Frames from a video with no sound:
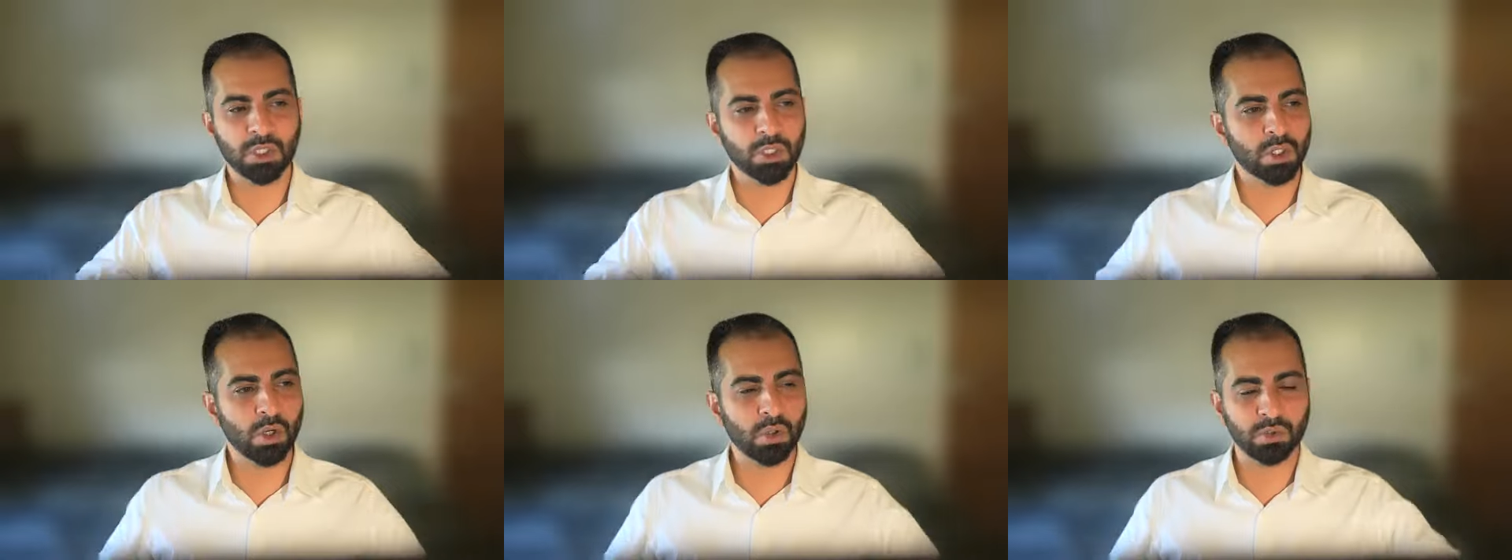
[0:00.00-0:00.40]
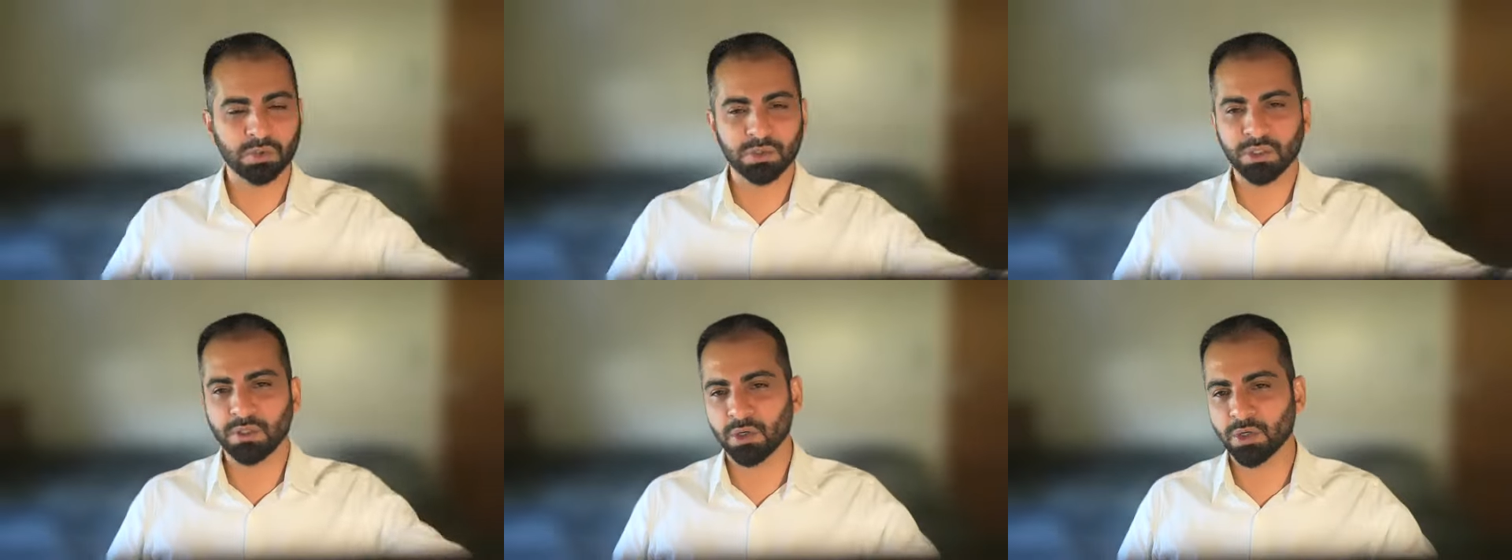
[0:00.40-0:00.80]
Go to
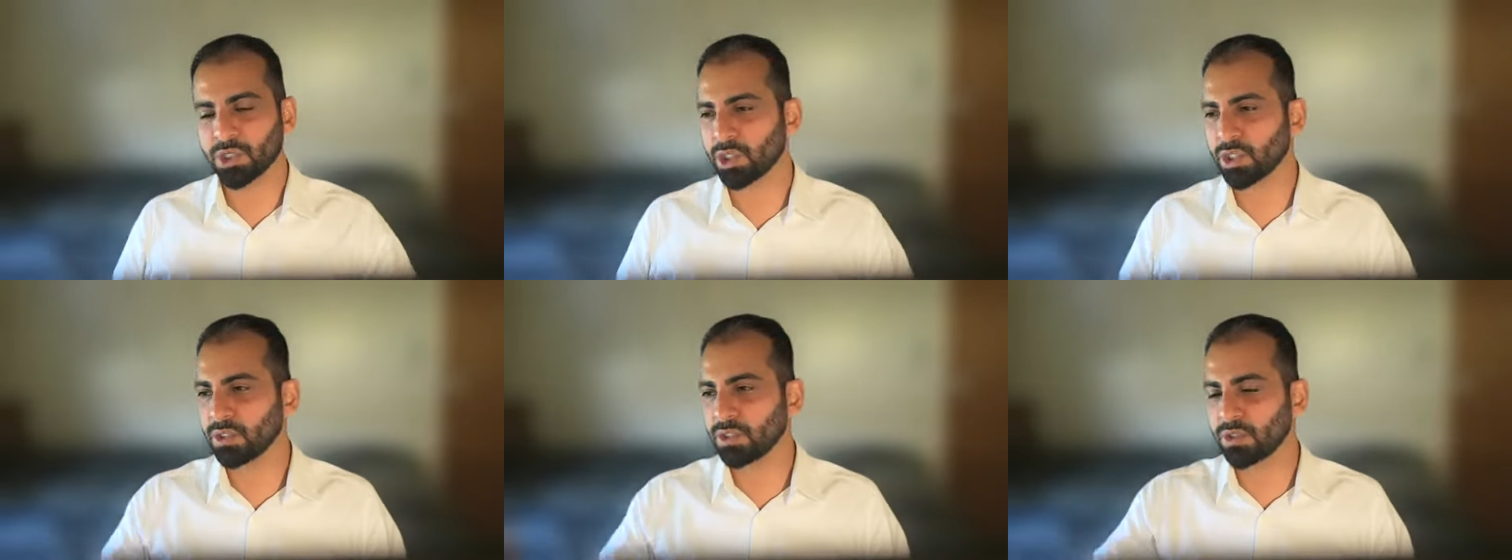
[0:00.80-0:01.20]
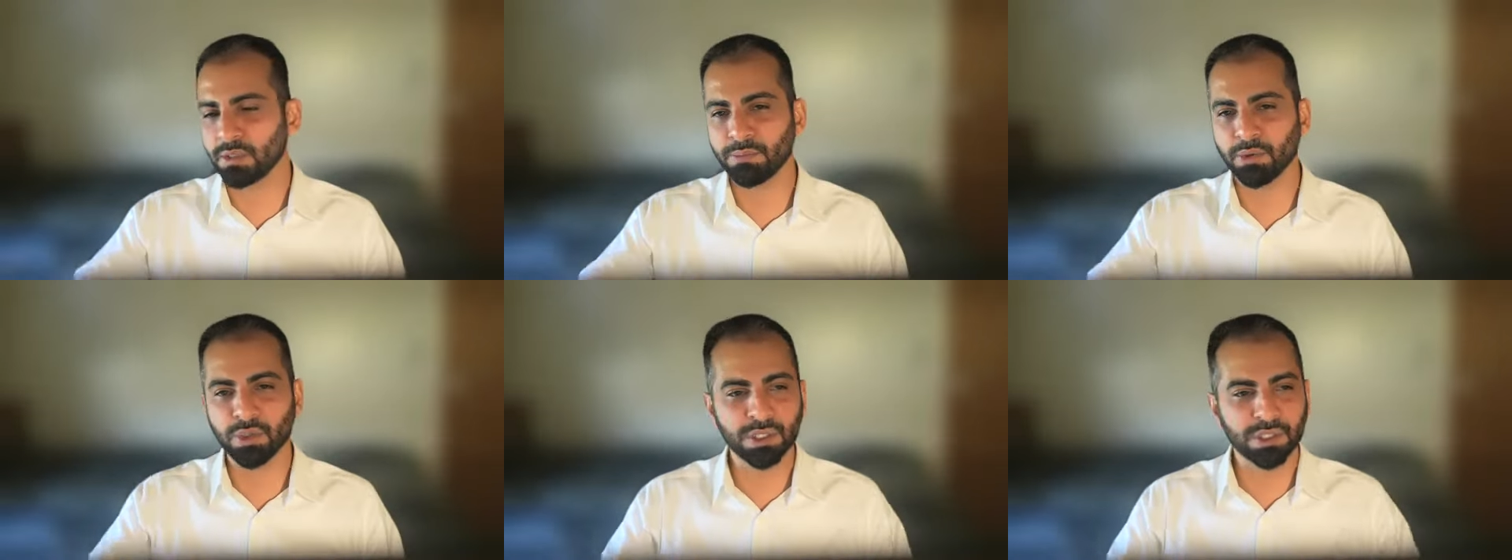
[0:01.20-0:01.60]
the Christians, to the
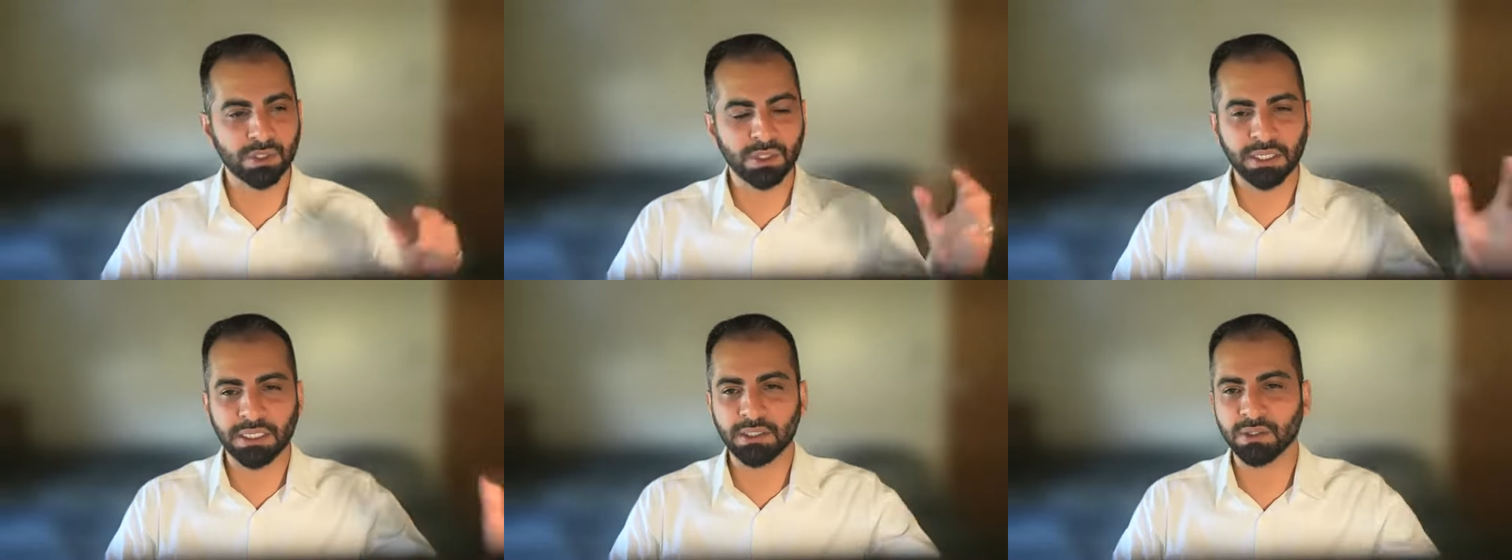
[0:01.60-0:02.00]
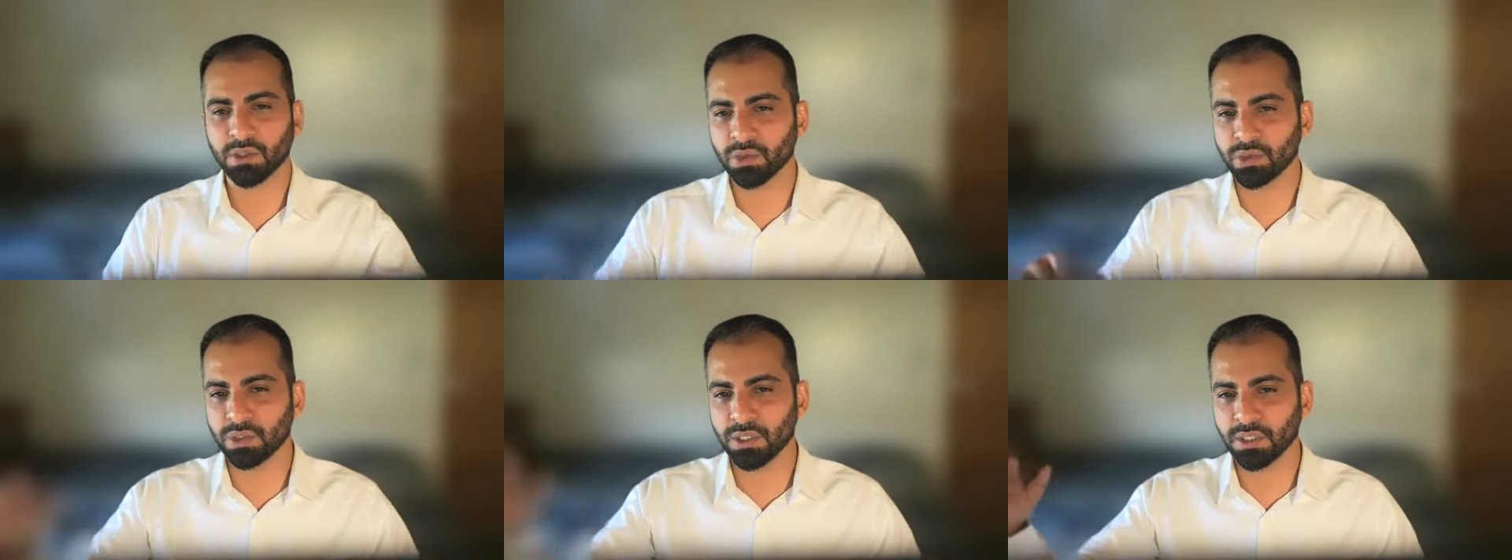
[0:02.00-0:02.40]
Buddhists, to the
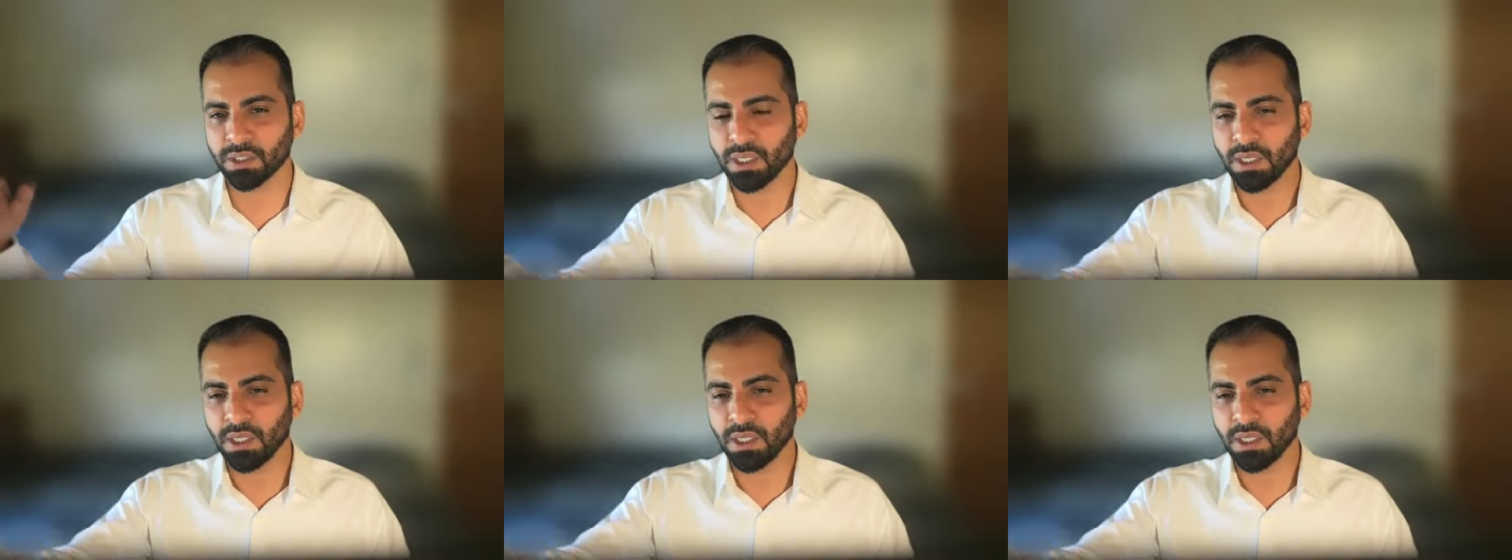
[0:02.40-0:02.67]
Hindus, to the